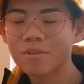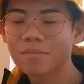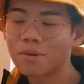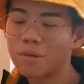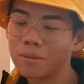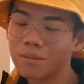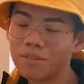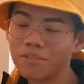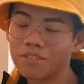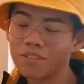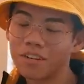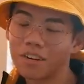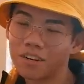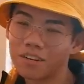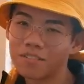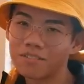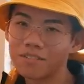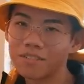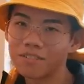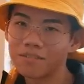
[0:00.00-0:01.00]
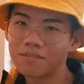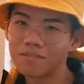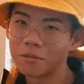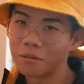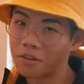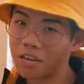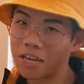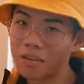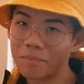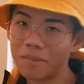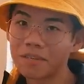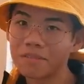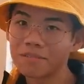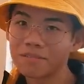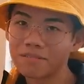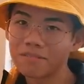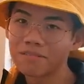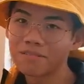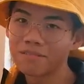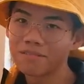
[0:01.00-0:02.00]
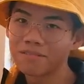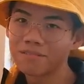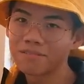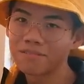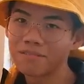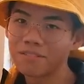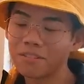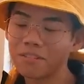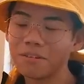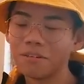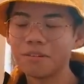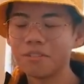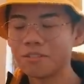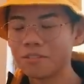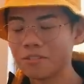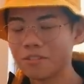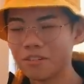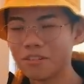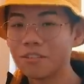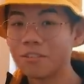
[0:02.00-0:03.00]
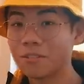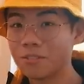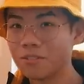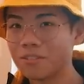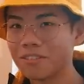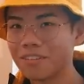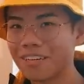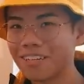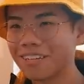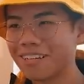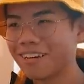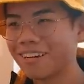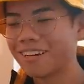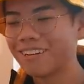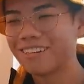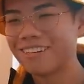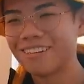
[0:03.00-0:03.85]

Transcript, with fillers: Probably photography or gaming. You know, I enjoyed that a lot.